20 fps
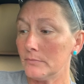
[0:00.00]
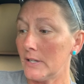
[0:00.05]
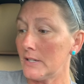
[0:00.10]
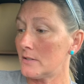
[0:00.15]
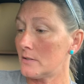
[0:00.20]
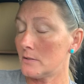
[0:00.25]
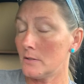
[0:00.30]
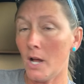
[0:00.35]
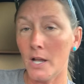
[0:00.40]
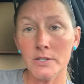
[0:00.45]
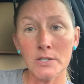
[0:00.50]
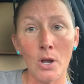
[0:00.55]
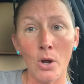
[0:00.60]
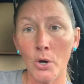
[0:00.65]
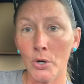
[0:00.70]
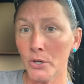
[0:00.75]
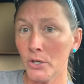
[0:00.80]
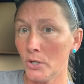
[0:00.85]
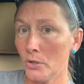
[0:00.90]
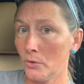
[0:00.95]
It's not to
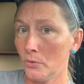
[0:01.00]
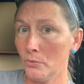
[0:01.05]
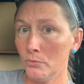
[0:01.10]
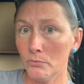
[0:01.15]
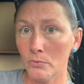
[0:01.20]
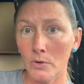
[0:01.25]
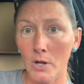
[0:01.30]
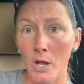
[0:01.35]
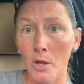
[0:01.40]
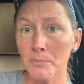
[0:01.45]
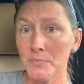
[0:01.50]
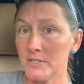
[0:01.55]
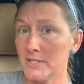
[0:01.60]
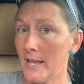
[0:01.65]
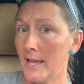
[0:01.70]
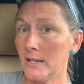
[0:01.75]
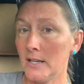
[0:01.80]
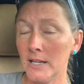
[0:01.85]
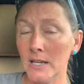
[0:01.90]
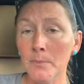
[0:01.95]
argue,
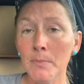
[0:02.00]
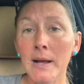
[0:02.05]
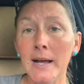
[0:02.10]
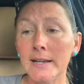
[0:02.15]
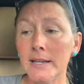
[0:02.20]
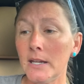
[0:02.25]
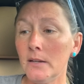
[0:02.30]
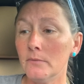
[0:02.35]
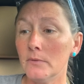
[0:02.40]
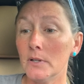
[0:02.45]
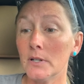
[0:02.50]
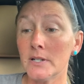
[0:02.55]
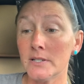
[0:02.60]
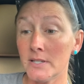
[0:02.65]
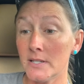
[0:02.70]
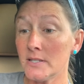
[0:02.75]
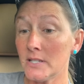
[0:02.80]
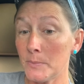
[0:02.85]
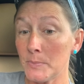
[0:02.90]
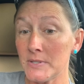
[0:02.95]
upset anybody, because
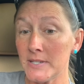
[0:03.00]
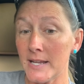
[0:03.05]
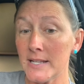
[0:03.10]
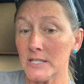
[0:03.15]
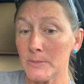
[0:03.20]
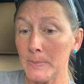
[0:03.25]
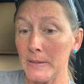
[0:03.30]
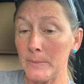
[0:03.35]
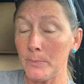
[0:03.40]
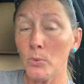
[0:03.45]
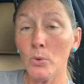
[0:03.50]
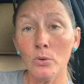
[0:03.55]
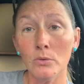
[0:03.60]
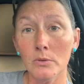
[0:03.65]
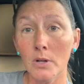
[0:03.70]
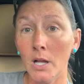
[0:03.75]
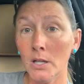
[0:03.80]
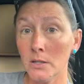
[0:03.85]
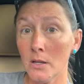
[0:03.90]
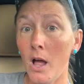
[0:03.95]
this upsets people
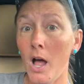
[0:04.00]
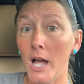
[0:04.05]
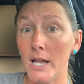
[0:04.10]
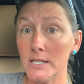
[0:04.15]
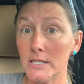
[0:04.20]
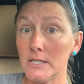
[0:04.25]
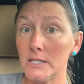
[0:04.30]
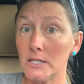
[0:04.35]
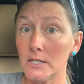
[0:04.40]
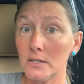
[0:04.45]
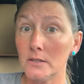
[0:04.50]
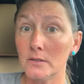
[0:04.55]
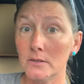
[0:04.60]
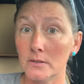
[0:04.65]
a lot.